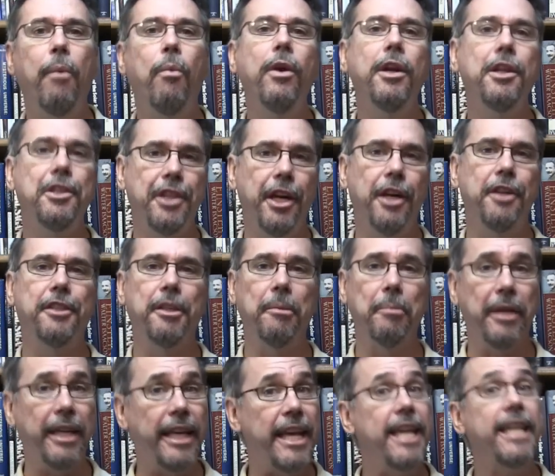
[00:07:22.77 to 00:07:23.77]
I want to share
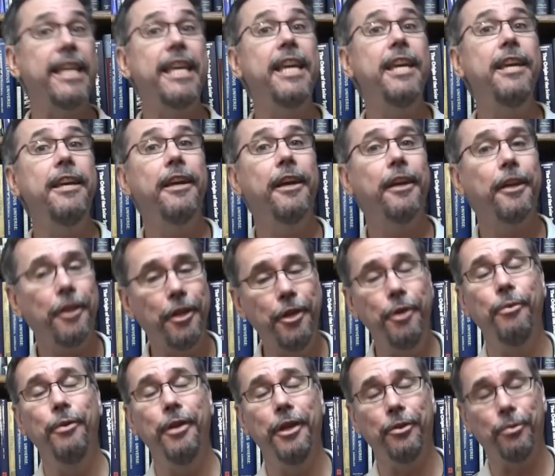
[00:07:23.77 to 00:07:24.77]
some geeky
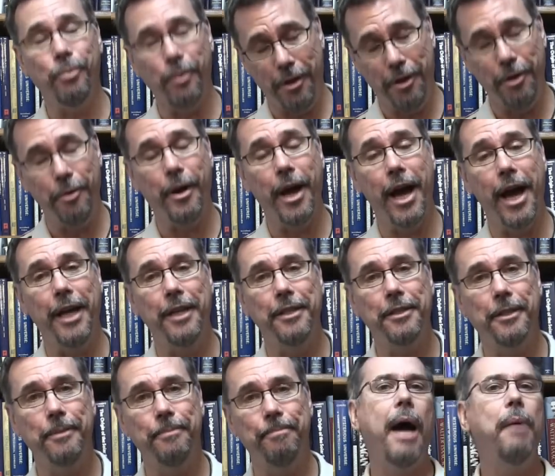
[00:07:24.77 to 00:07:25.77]
cuteness with you guys.